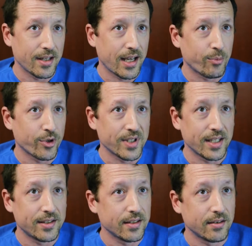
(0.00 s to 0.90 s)
that
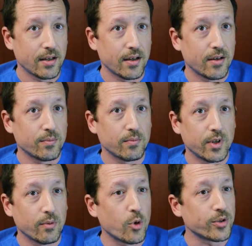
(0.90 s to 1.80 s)
present to
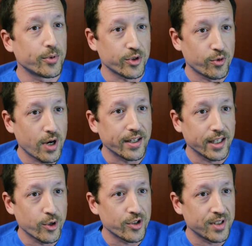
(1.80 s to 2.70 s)
multiple surrounding
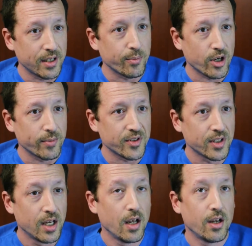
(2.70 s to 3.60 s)
emergency departments.
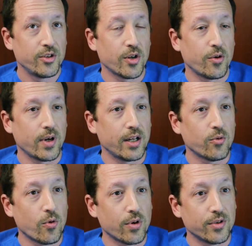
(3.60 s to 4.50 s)
So in
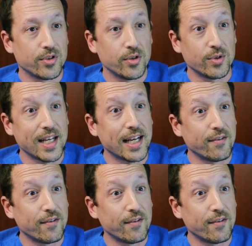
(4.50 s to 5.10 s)
order to take